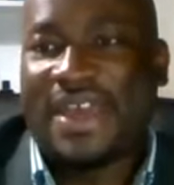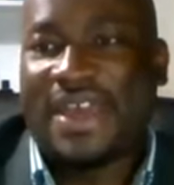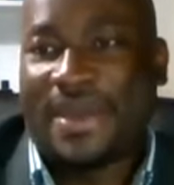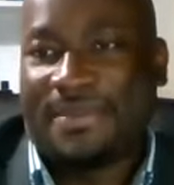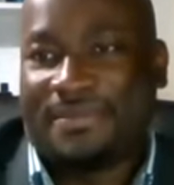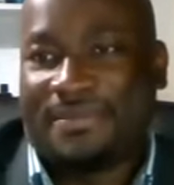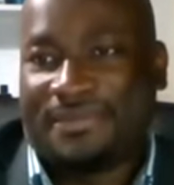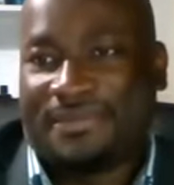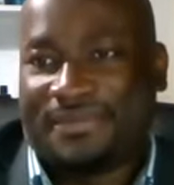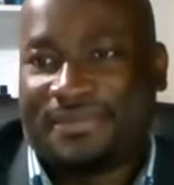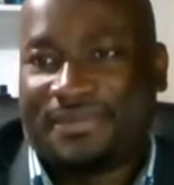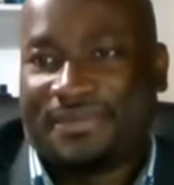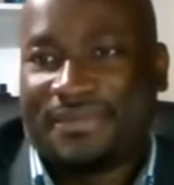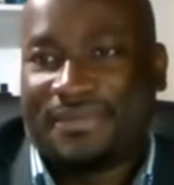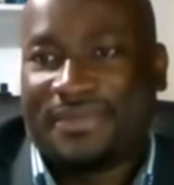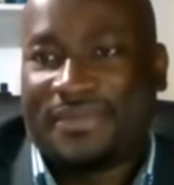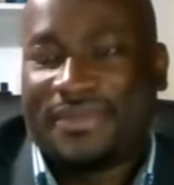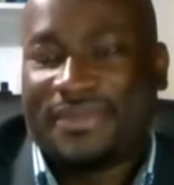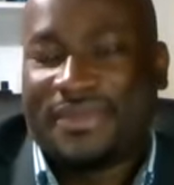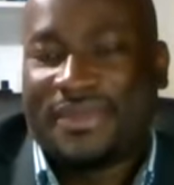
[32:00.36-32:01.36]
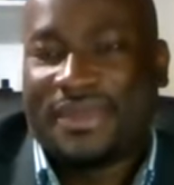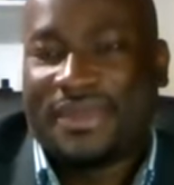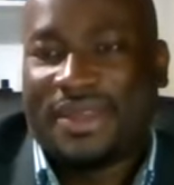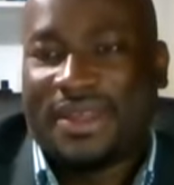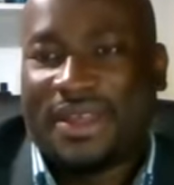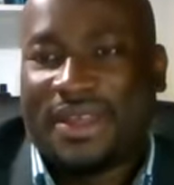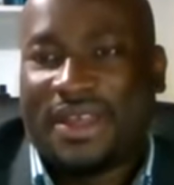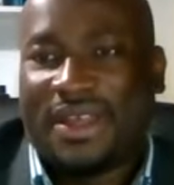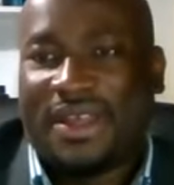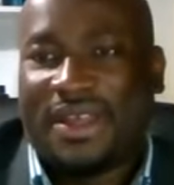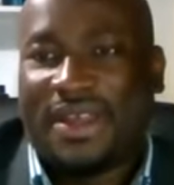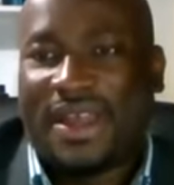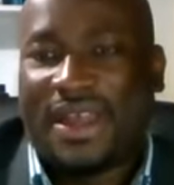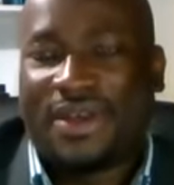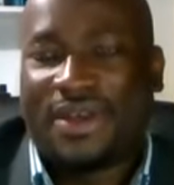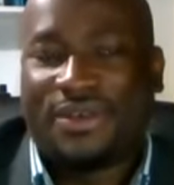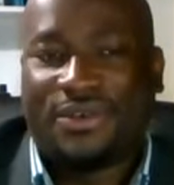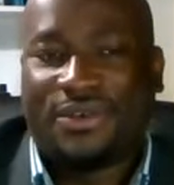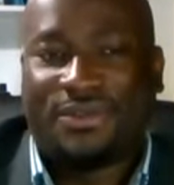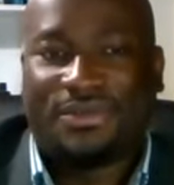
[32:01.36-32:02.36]
them in
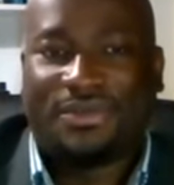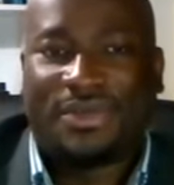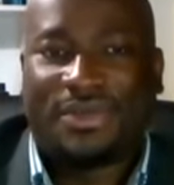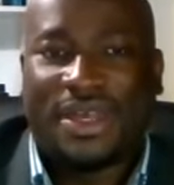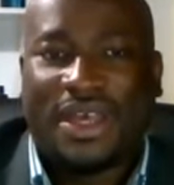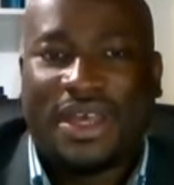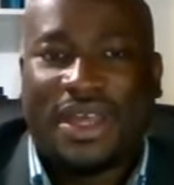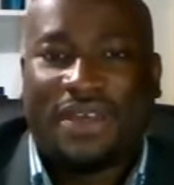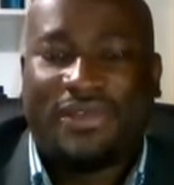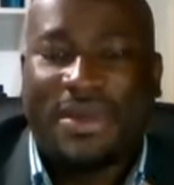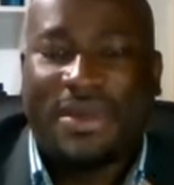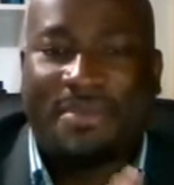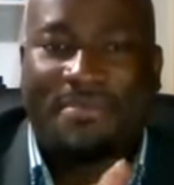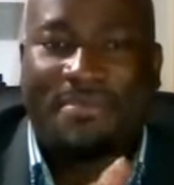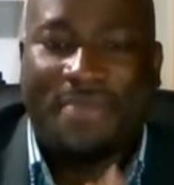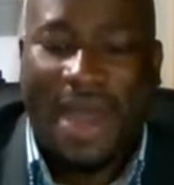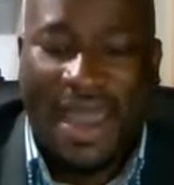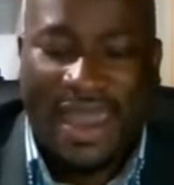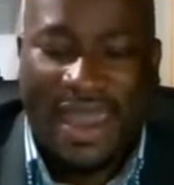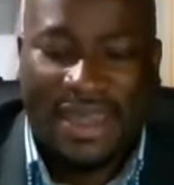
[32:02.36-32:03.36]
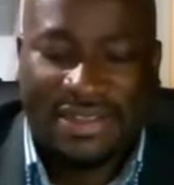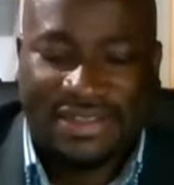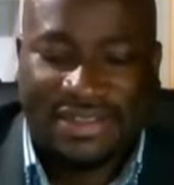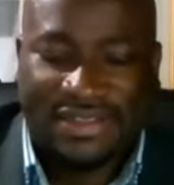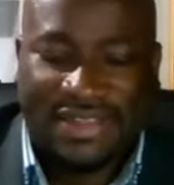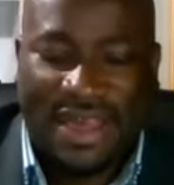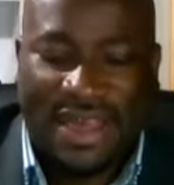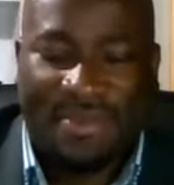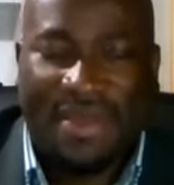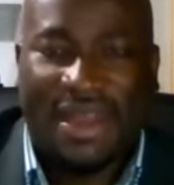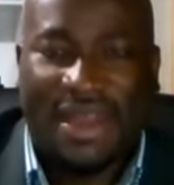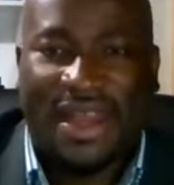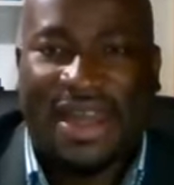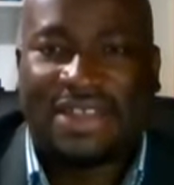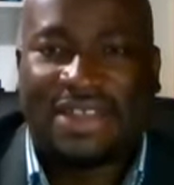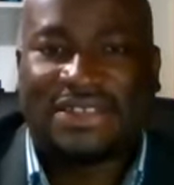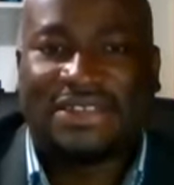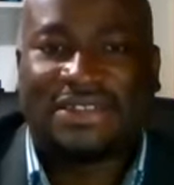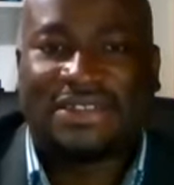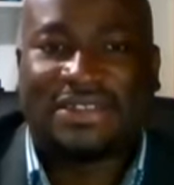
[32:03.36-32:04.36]
Nahum, He reminds them in
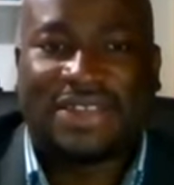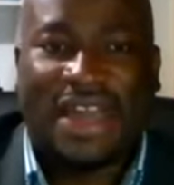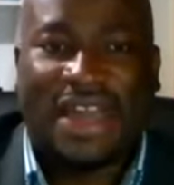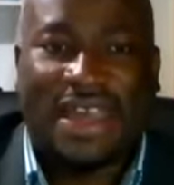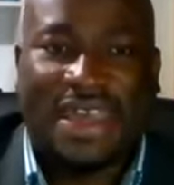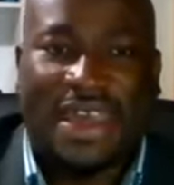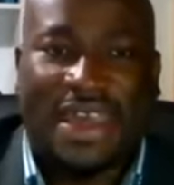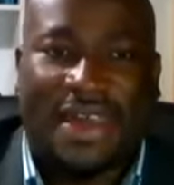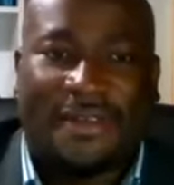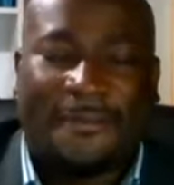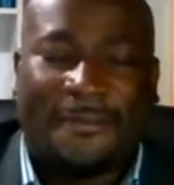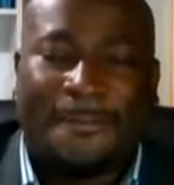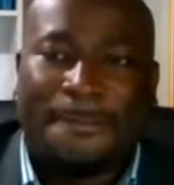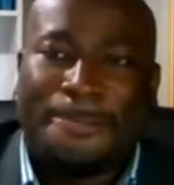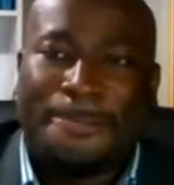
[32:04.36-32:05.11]
Isaiah,